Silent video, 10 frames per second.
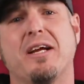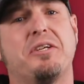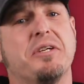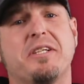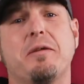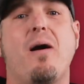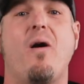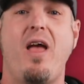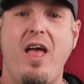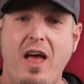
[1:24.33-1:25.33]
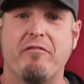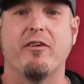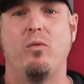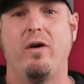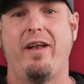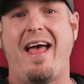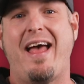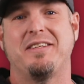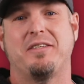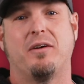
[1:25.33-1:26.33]
like just about everyone
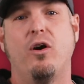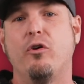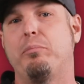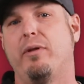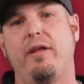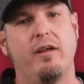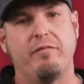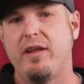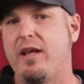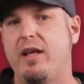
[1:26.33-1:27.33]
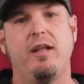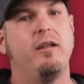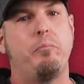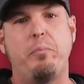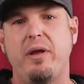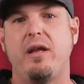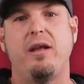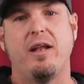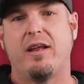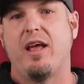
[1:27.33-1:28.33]
has their own blend of N,
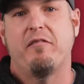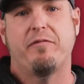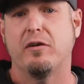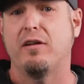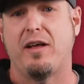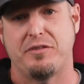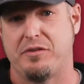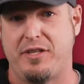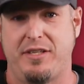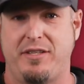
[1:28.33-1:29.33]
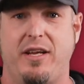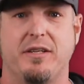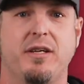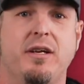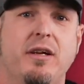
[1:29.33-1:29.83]
P, and K fertilizers these days.